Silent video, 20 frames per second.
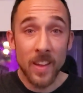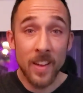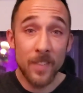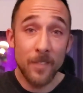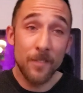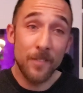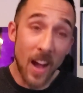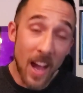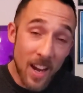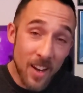
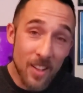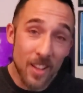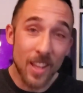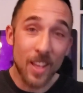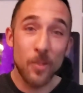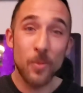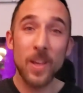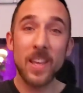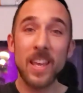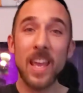And
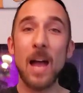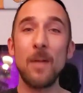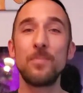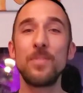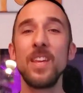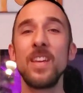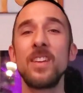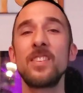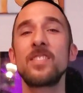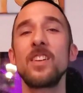finally, we
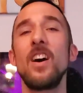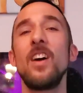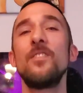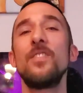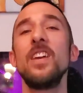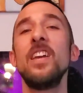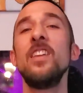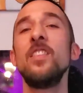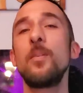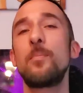cap things
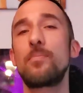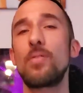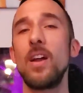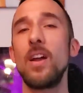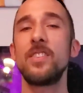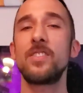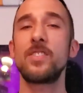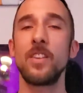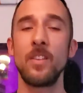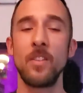off in the
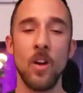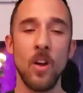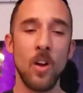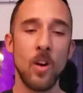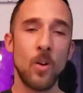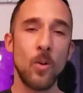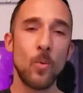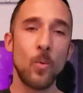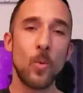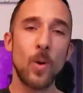present
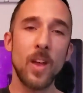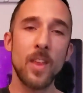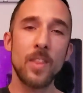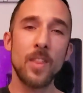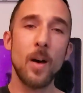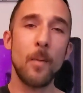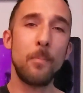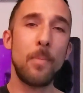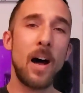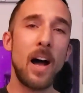
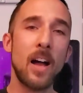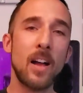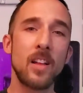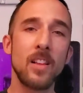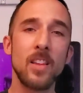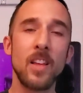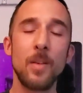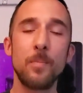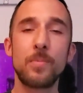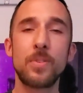with
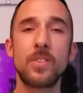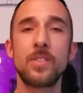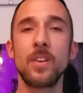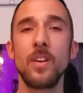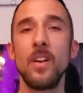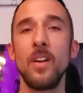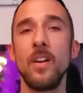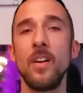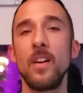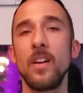
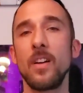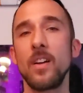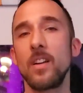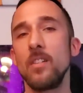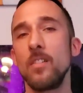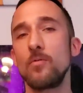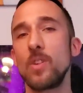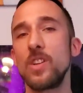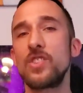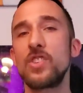Apocalypse
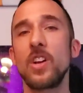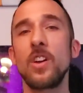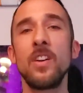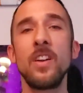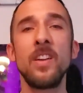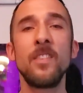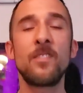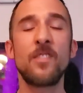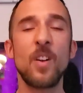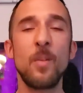
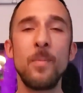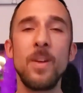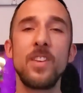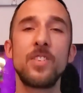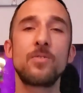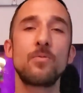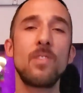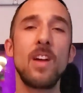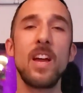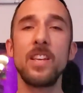returning from his